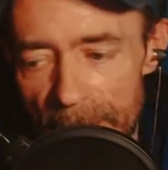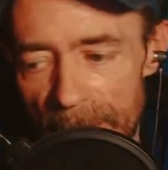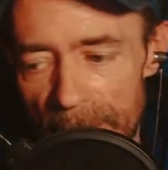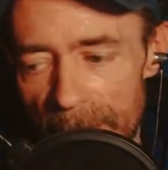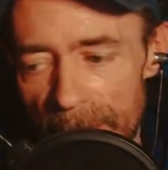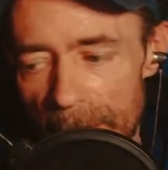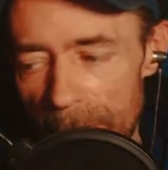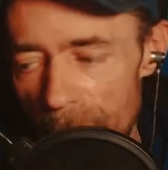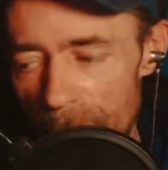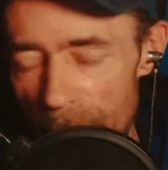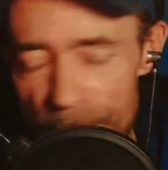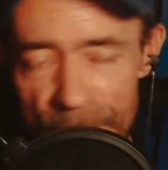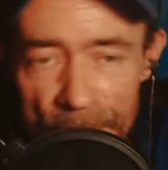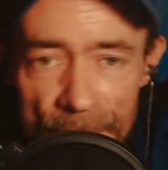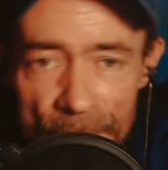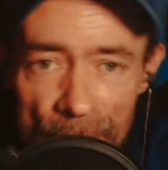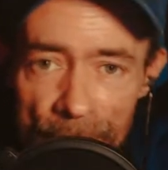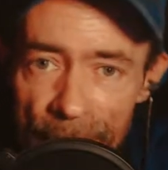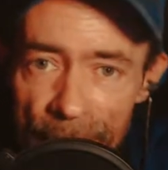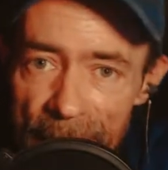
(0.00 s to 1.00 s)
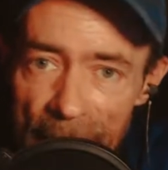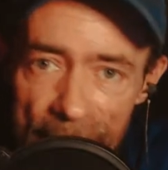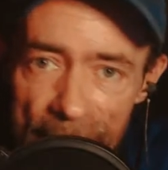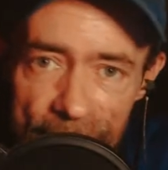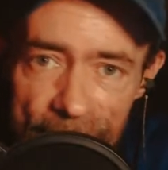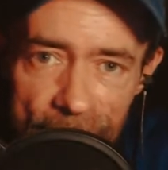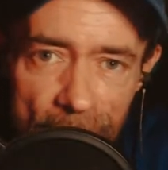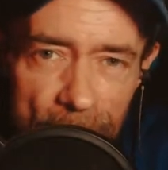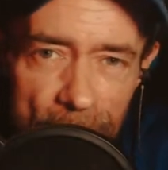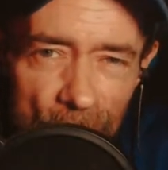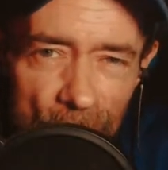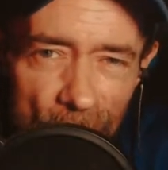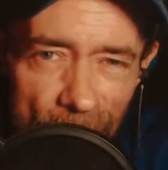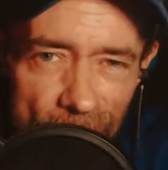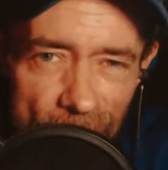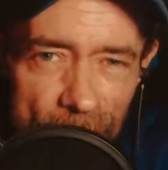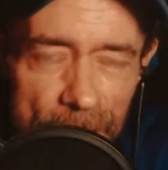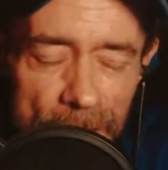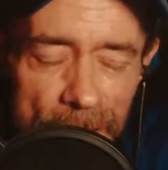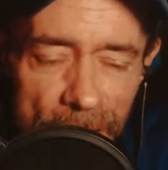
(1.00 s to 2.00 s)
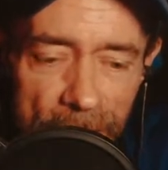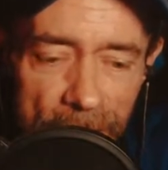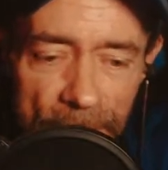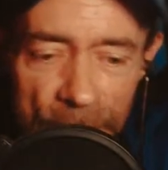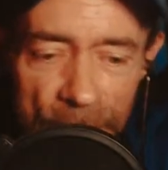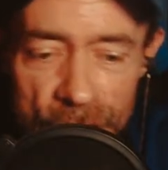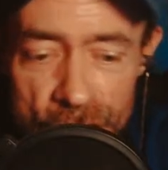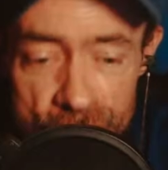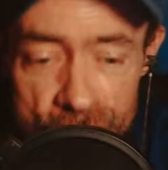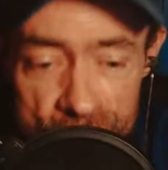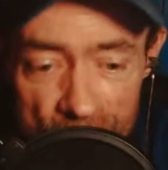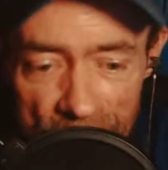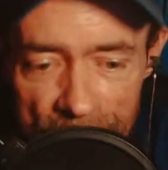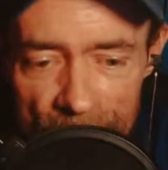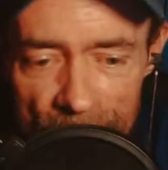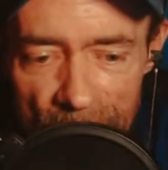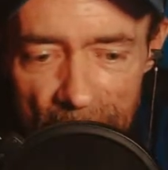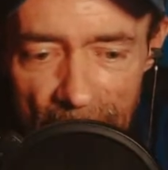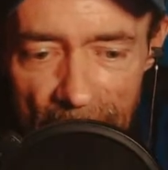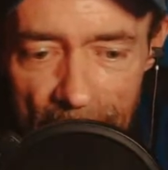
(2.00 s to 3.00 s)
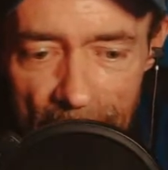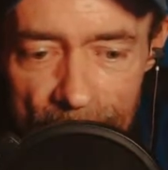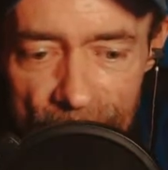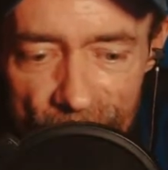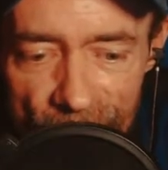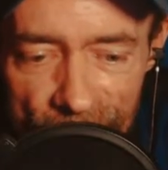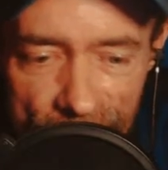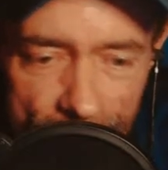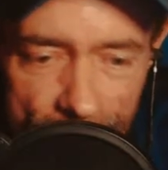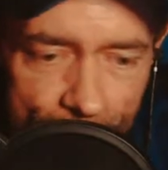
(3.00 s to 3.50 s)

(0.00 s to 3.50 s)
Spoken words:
A lot of people have been asking me recently about Streamlabs.